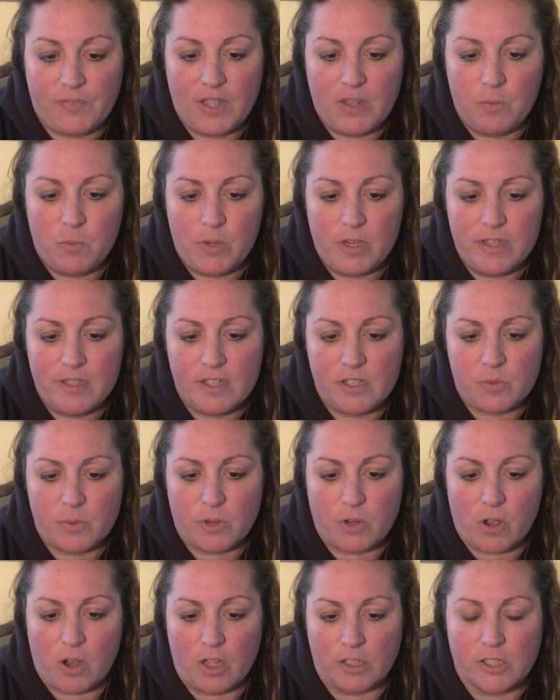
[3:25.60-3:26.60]
And what is this
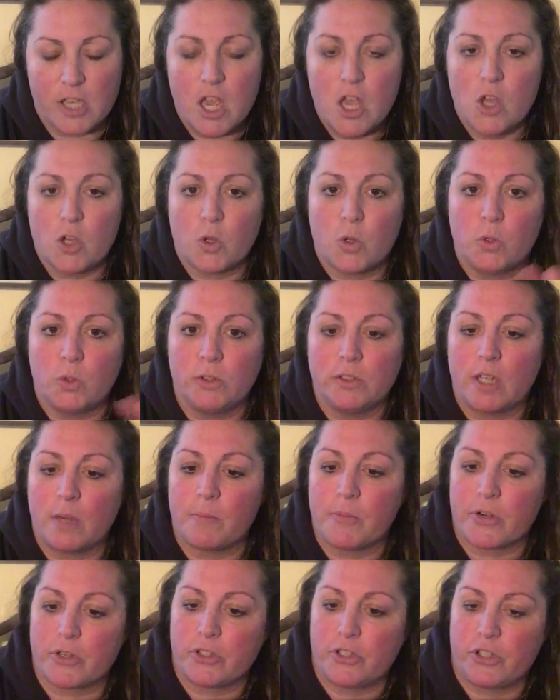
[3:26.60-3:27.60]
one called? Cool
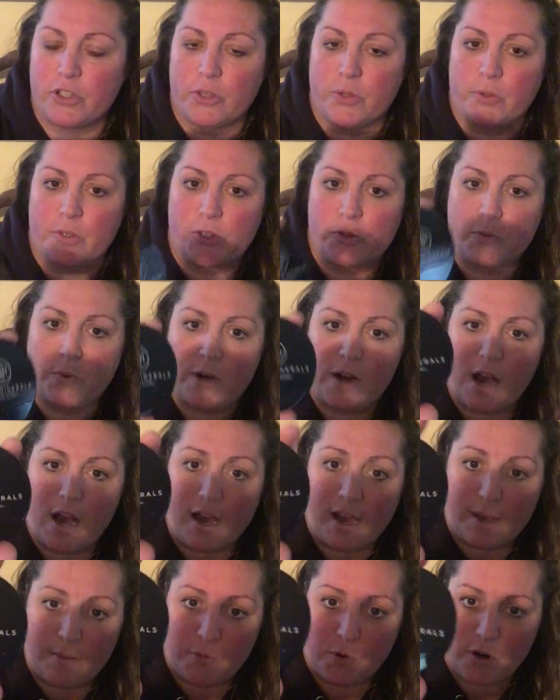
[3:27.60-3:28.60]
number 2 is what
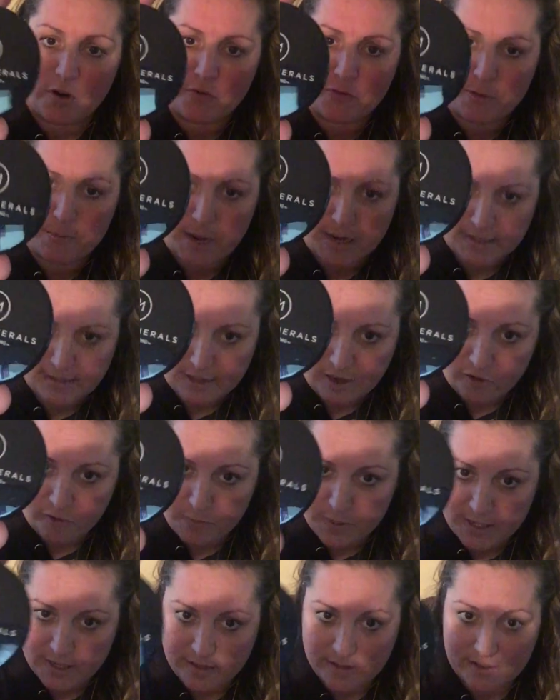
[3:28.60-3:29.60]
I bought for myself
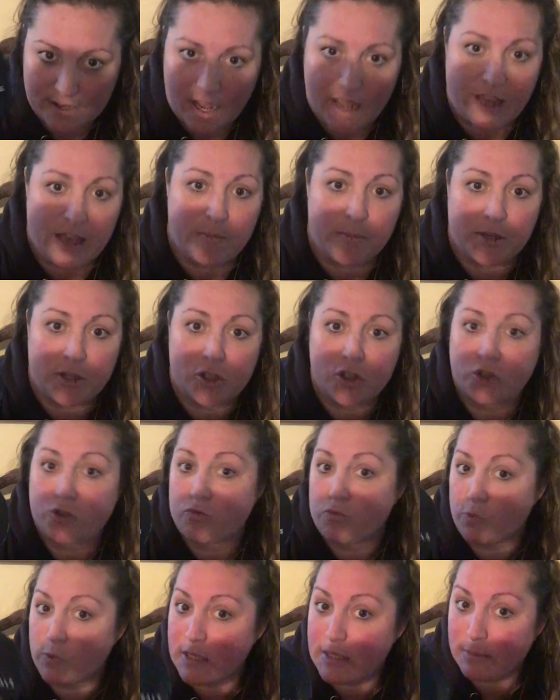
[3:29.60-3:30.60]
because I am
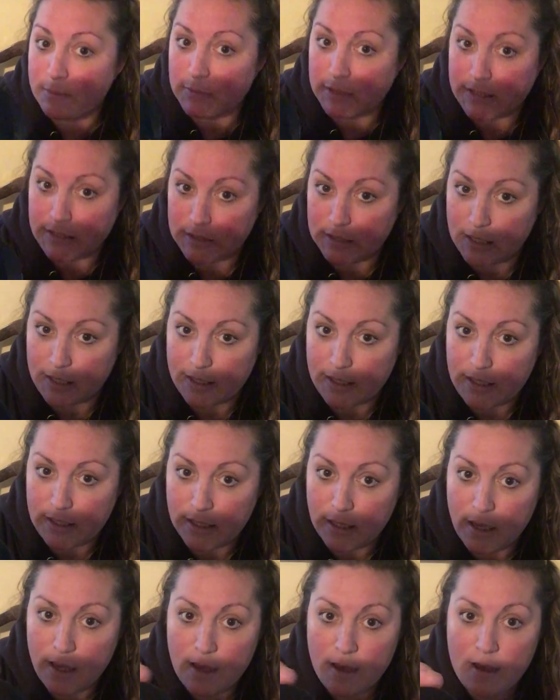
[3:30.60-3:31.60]
extremely light.
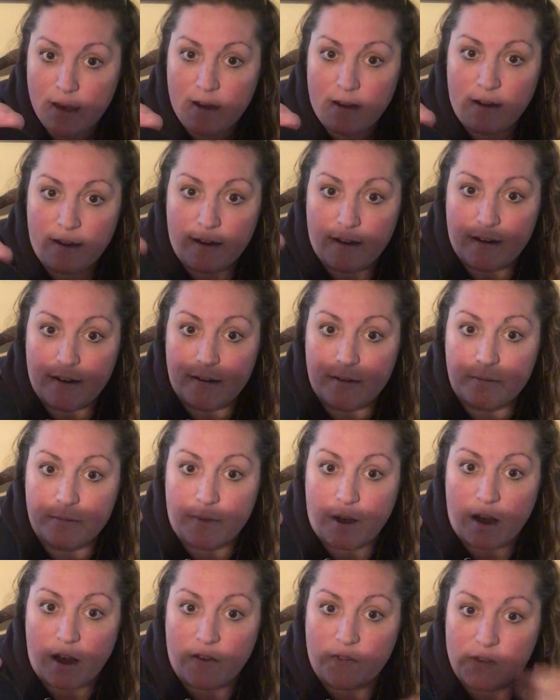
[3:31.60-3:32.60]

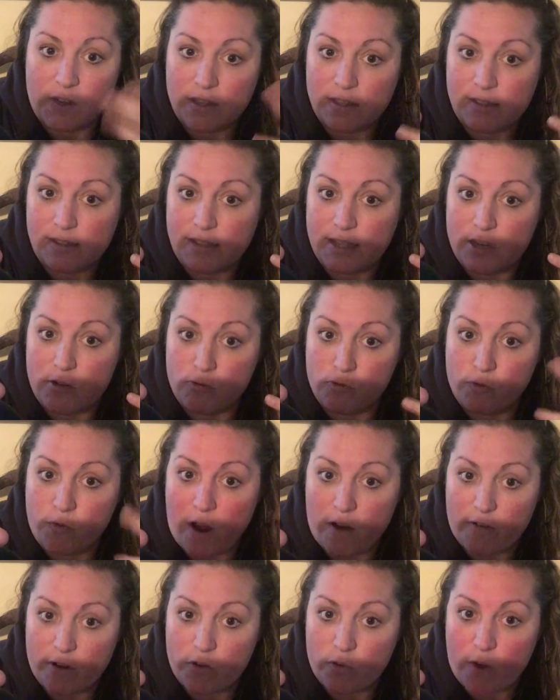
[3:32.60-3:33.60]
Obviously
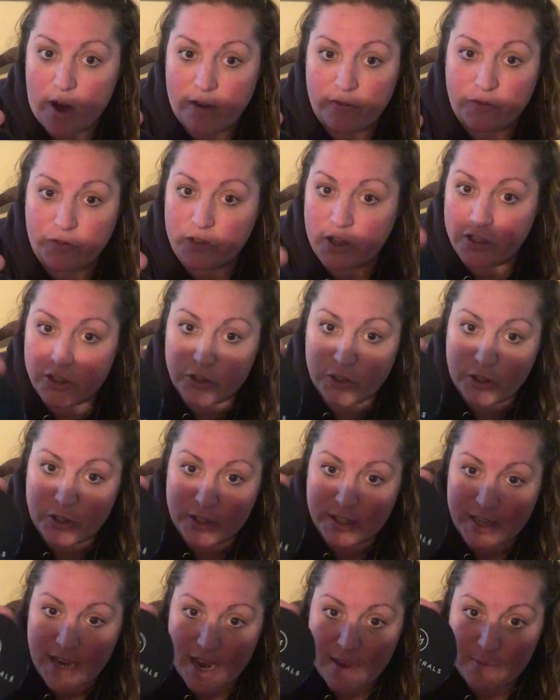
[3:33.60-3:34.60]
very red, flushed all
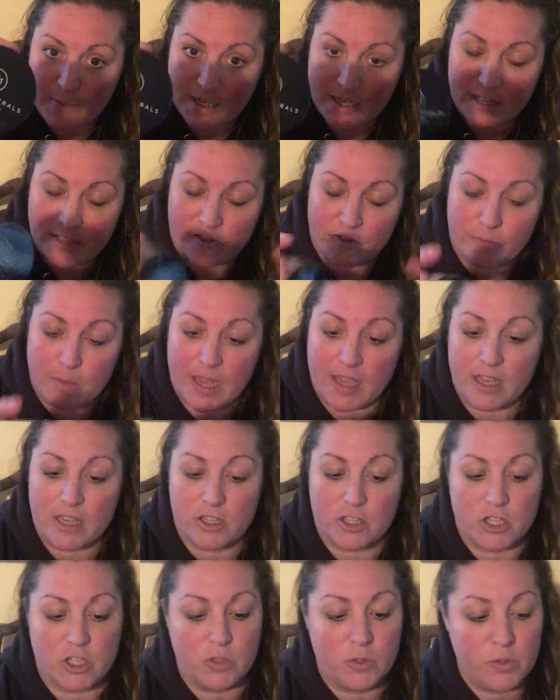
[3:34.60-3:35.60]
the time because of my
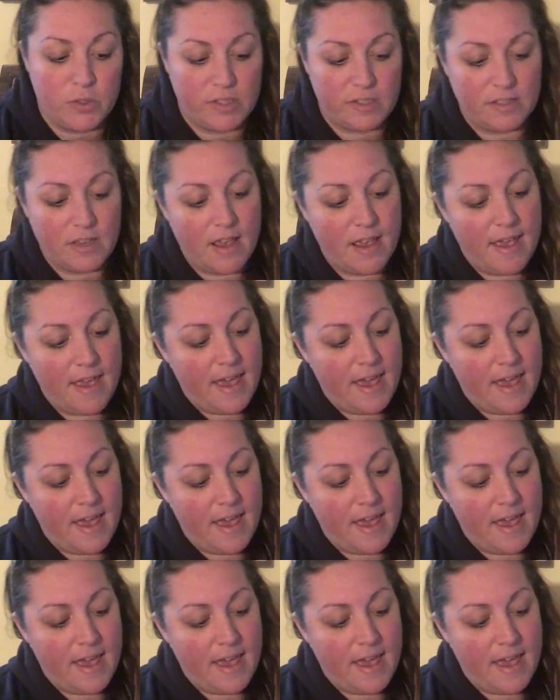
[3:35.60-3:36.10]
issues.